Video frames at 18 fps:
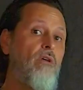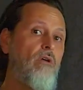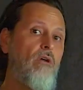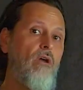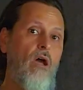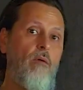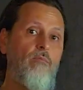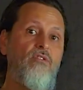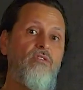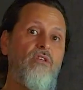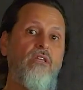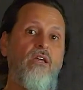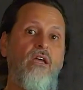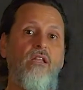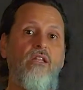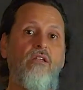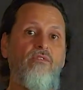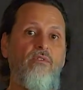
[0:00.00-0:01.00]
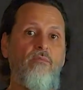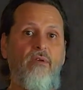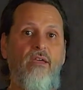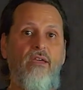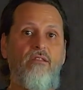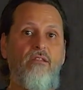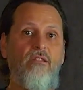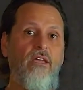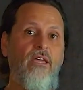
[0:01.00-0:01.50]
I'm using the Elephant
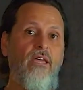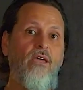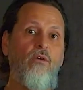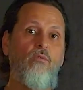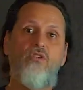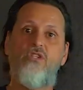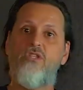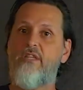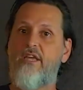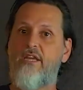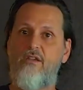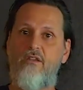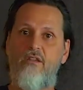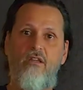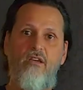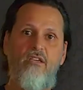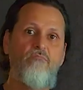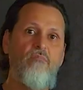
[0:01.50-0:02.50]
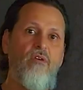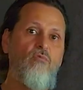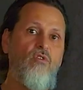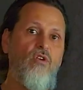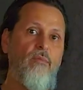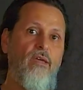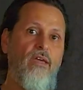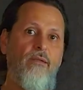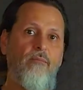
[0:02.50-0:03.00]
Man delay, which is like a deluxe
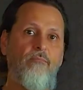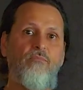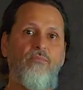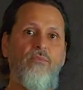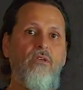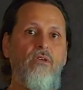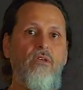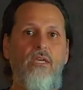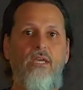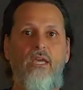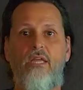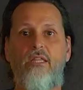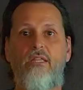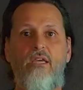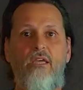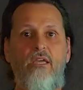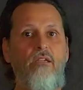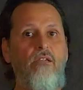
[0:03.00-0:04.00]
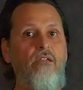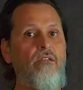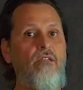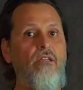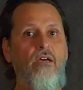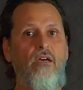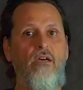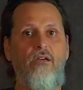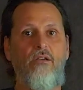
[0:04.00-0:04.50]
memory man, and then
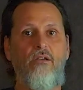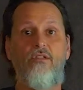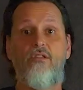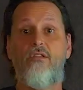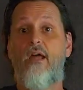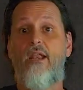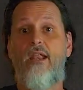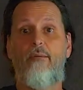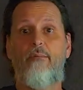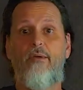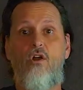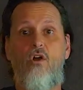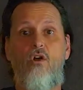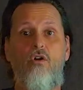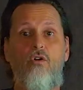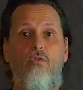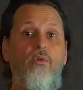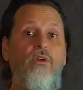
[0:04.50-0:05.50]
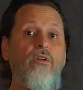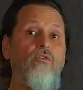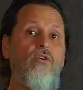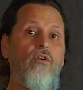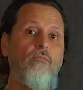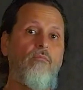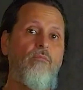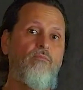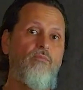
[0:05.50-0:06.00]
the dynamic hall
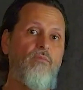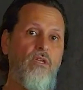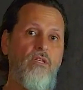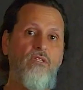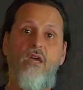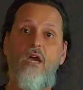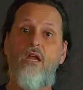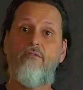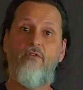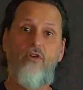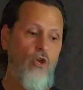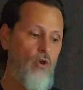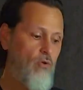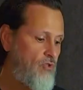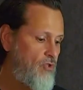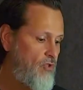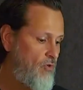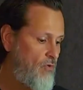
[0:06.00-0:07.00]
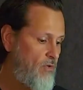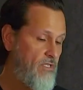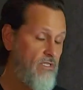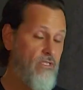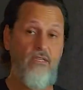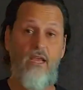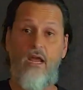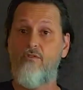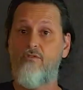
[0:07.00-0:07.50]
reverb. It's kind of a go-to. It
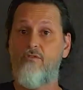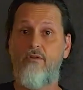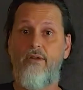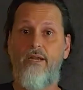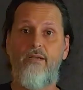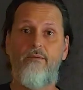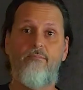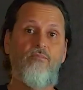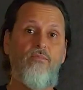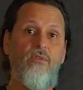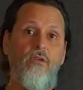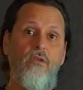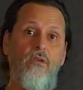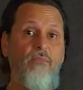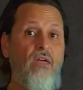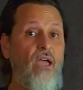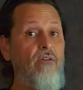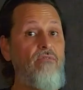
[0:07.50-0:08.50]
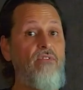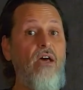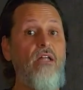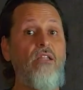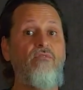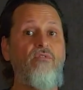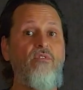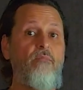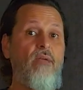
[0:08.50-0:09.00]
sounds great. I have the
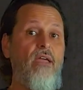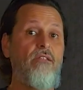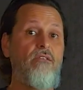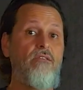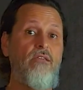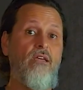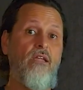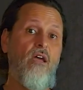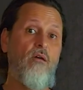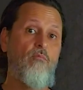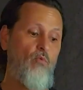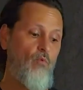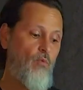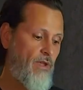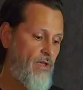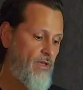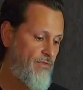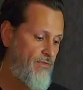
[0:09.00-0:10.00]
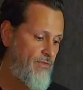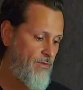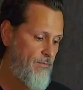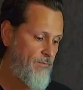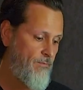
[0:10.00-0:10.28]
Elephant Man set up with